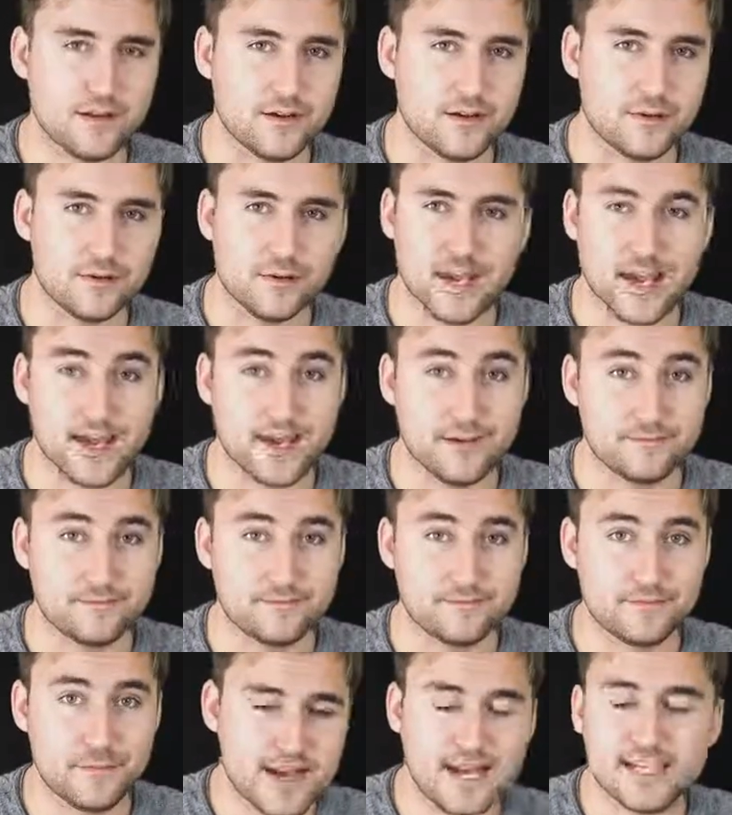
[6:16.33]
Okay,
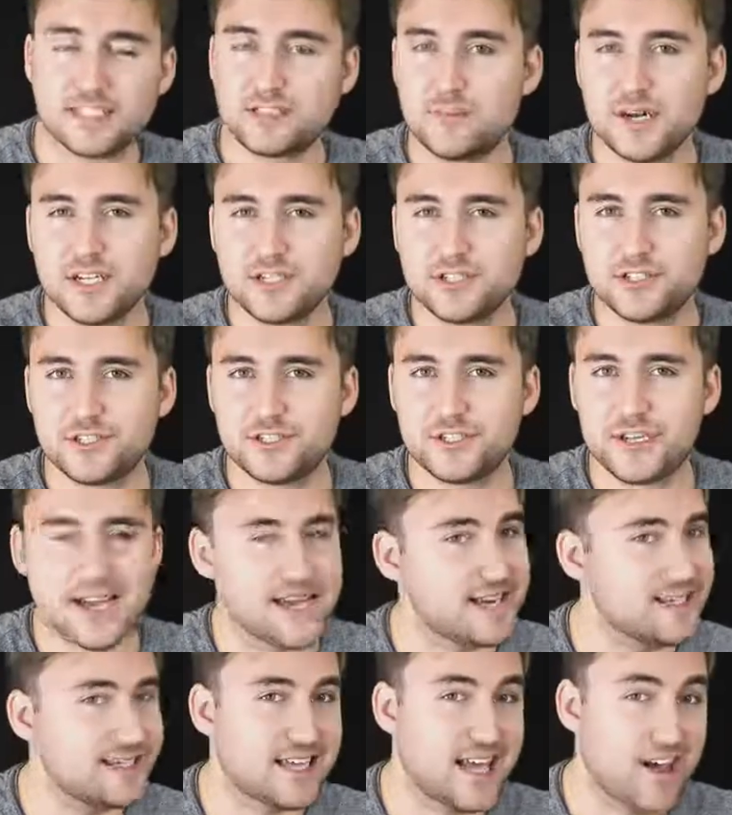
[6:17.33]
as much
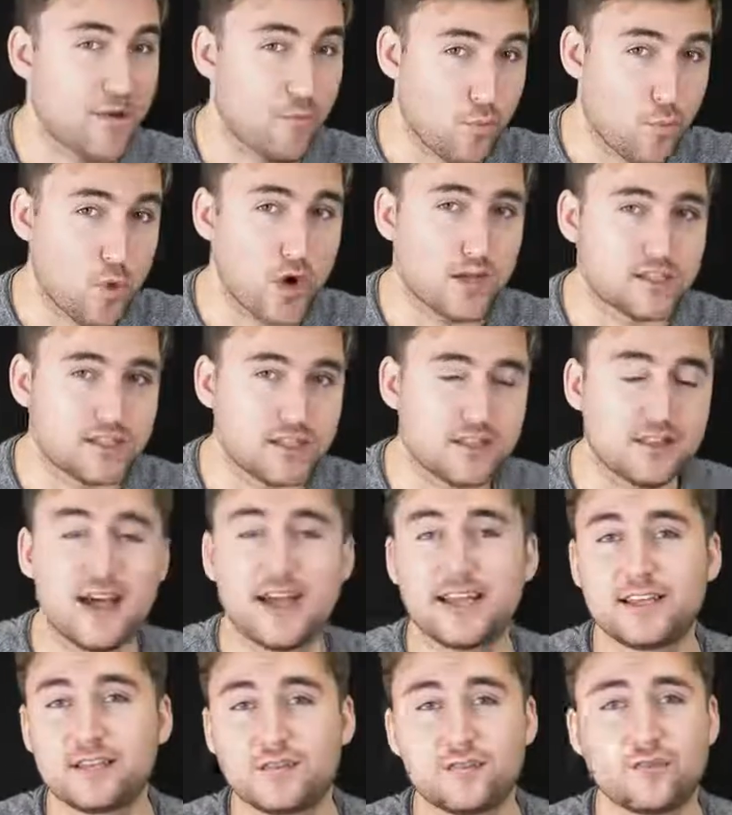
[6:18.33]
as I want to
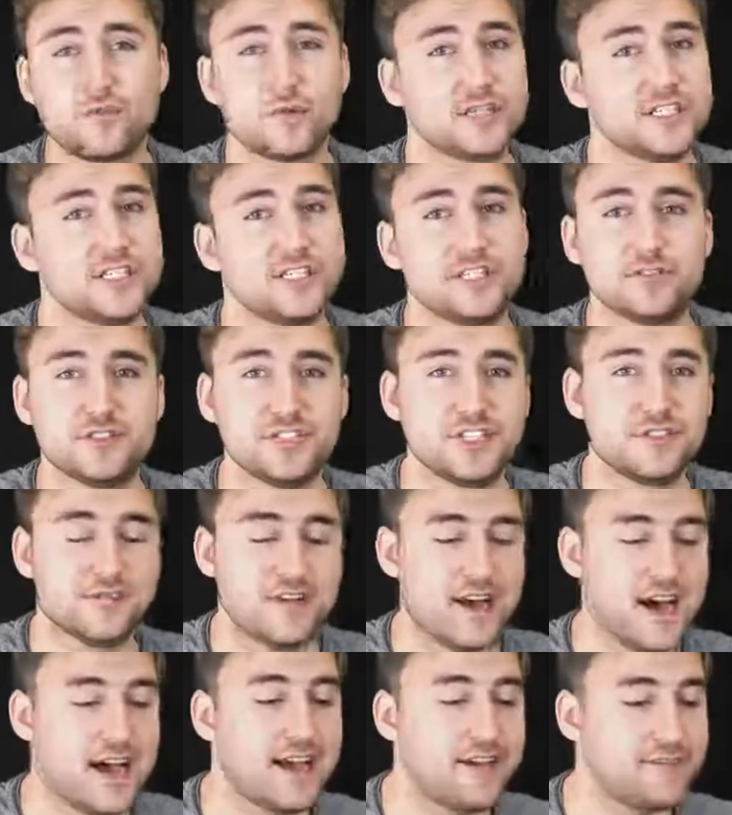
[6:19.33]
like the
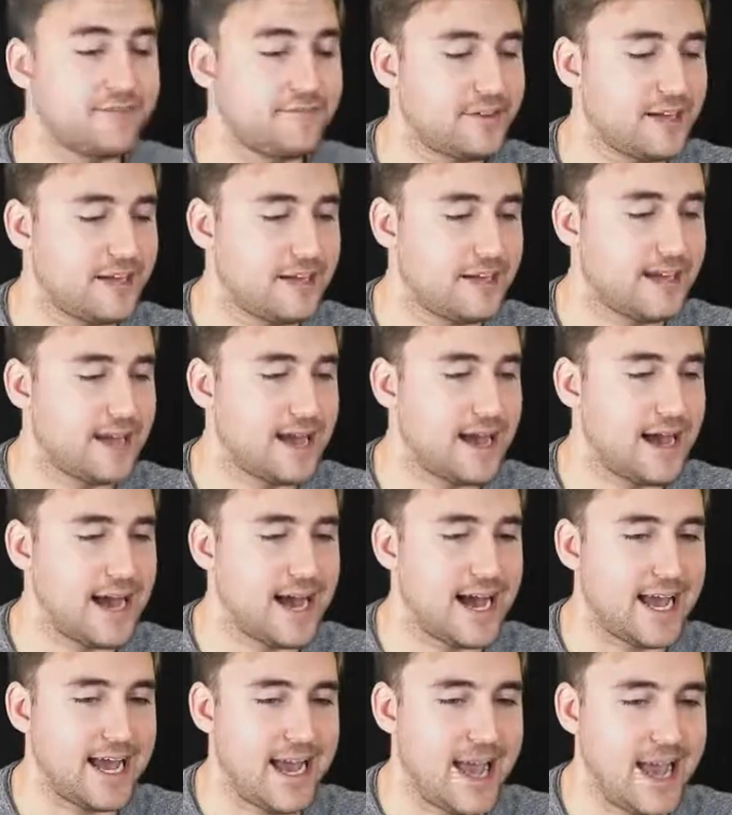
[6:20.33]
14UG5,
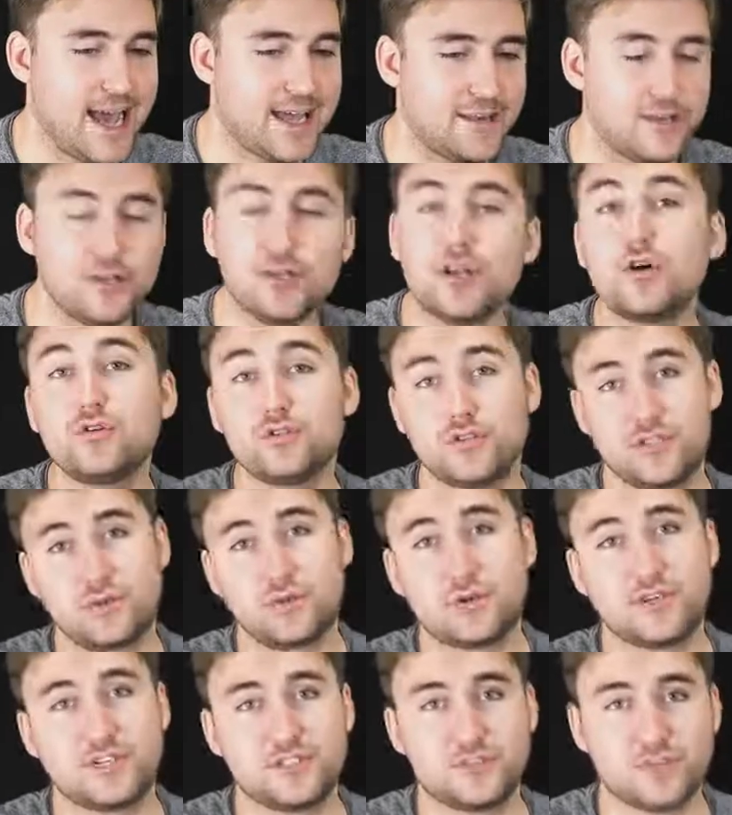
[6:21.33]
I had no
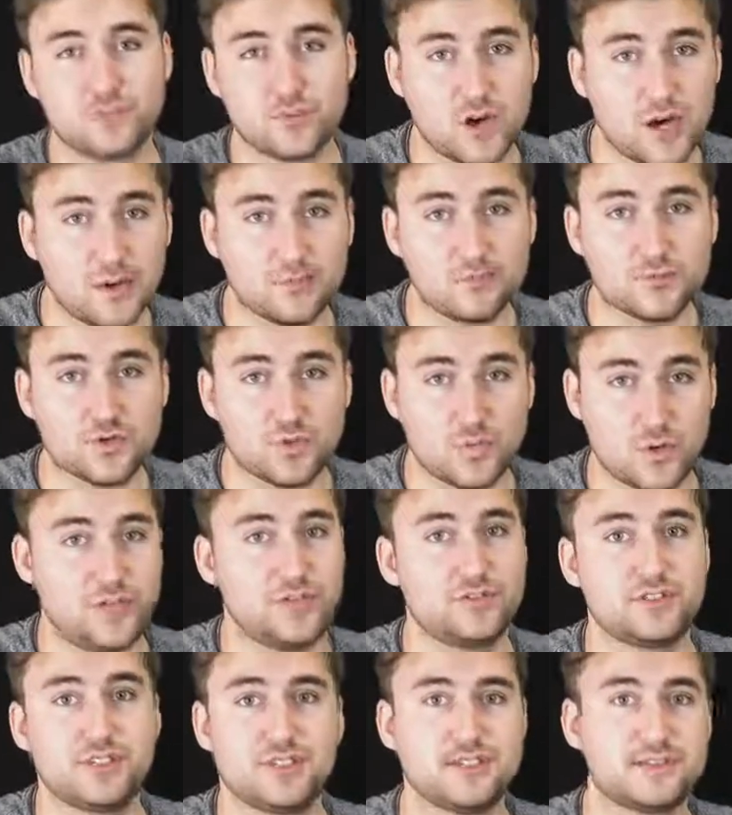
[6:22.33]
shortage of problems when
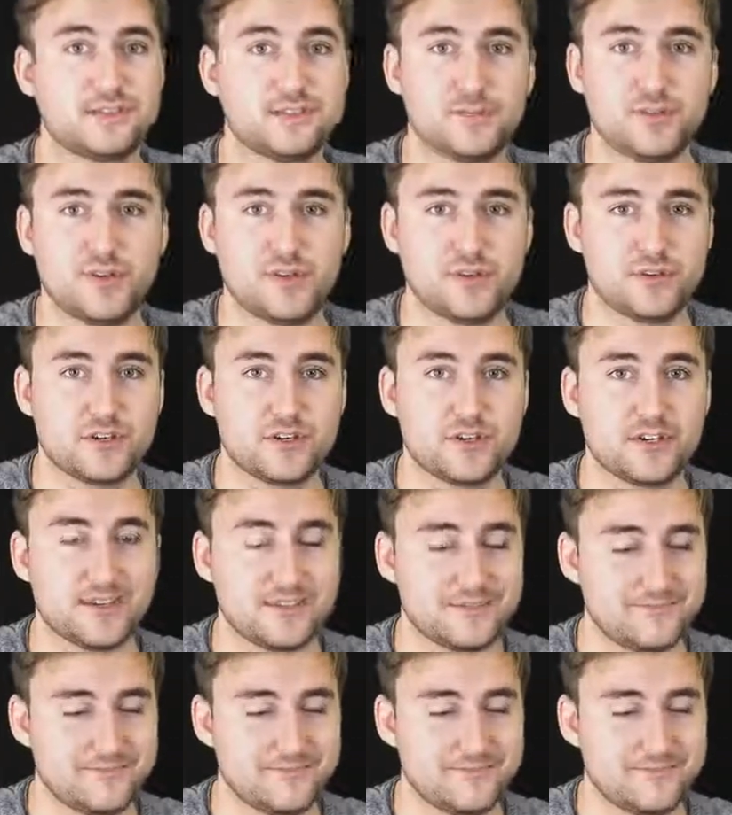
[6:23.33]
using this computer.